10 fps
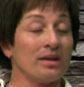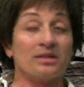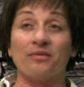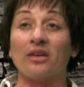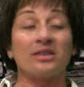
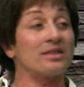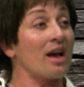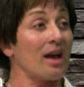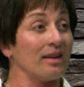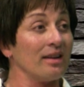It's very
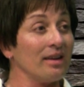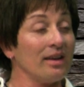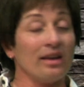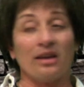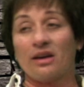sad.
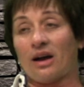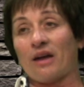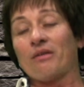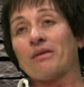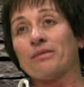
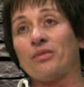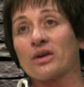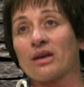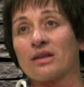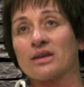I remember
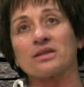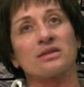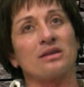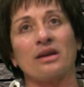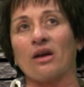booking
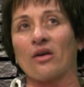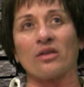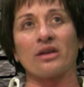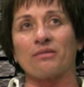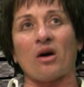this
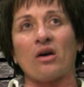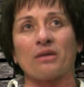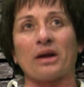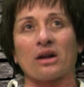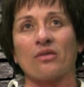early on
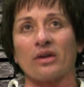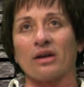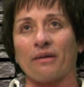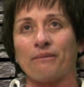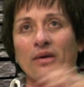in my
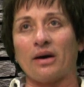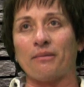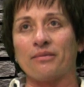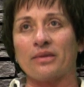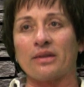career.
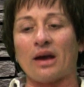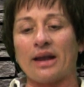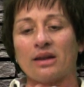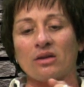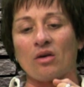
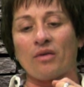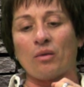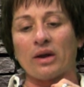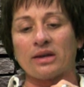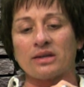I didn't know if I
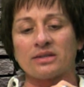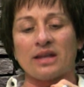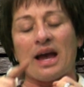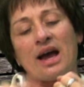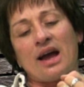wanted just
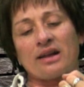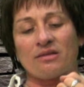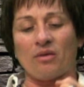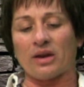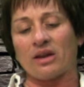to act,
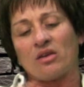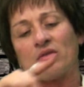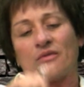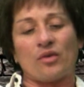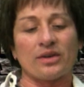if I wanted to
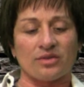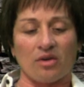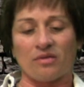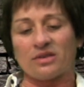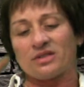do
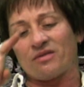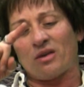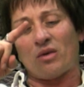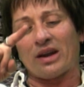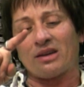voiceovers, if
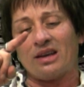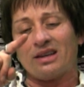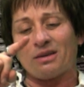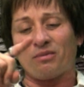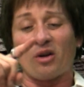I wanted
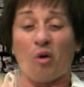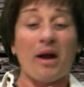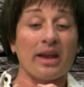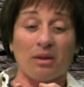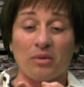to go
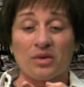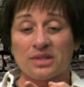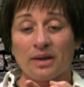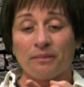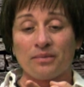back into
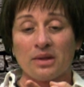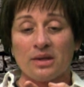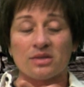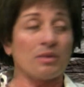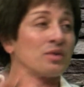music.
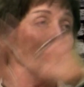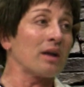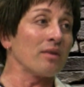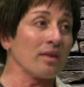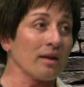So I was doing
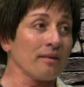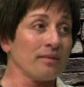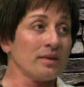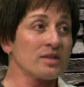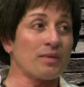everything,
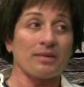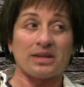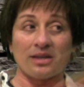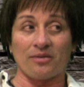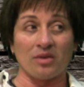spreading
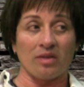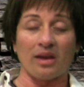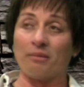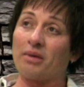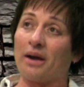myself too
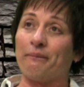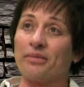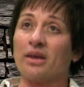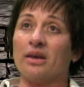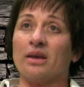thin. But
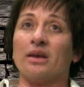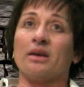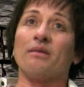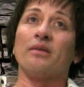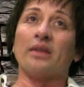
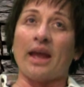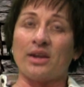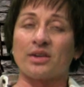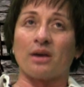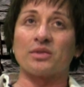the
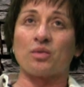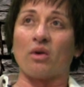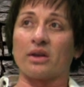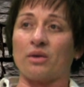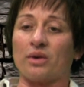agent I was
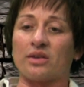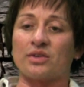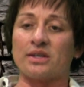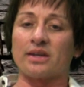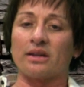working with,
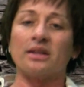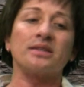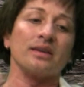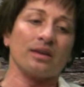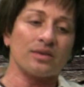she said,
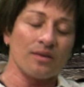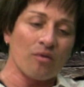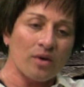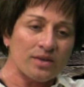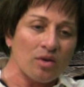listen, there's a
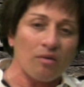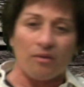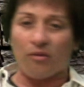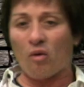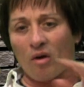
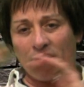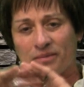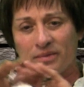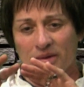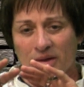voiceover for
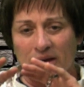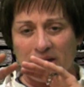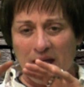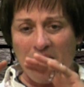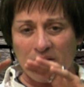a
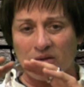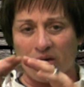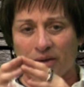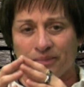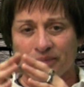
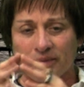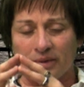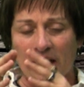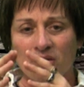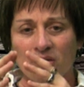character
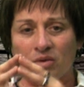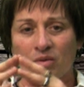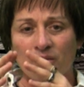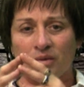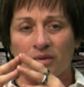at the
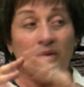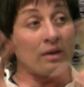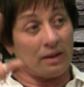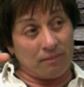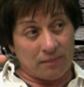new,
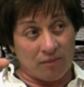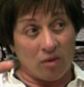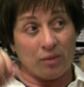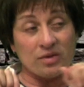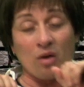
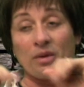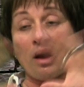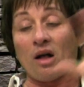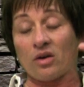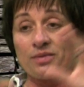before it was open,
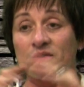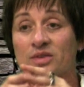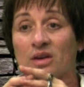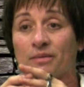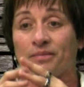Holocaust Museum.